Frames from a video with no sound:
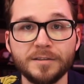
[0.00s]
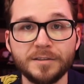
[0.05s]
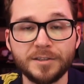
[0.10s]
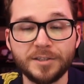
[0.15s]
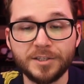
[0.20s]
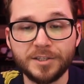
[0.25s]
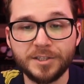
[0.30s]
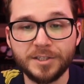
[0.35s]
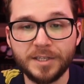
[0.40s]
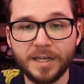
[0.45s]

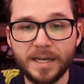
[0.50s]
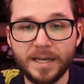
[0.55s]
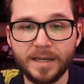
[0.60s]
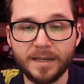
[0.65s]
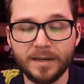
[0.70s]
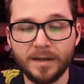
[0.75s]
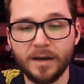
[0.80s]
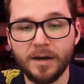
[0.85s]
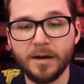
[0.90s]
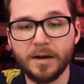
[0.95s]

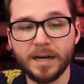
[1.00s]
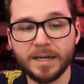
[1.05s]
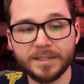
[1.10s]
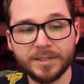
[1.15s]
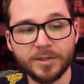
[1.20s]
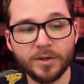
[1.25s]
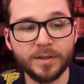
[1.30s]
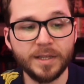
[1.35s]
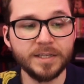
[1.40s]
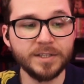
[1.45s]
shit. All right,
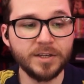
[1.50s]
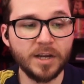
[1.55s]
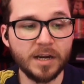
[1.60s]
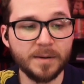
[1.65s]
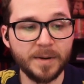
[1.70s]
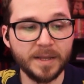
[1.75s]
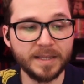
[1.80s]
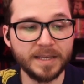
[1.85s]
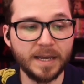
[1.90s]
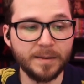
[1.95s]
so let's talk
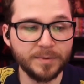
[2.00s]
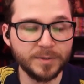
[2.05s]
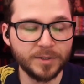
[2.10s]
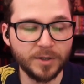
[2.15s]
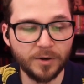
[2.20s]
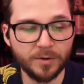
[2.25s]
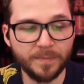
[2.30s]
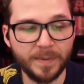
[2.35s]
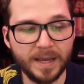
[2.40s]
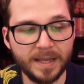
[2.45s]
about the
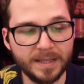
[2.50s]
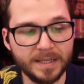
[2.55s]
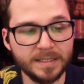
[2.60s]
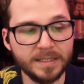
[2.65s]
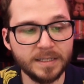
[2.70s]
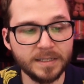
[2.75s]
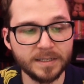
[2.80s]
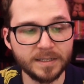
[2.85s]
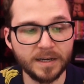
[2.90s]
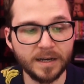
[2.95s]
episode, man.
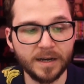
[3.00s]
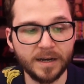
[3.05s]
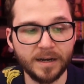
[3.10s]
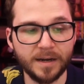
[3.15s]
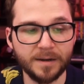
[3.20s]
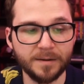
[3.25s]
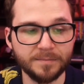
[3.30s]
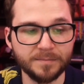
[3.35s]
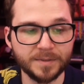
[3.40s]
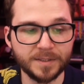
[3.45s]
This is
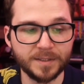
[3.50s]
some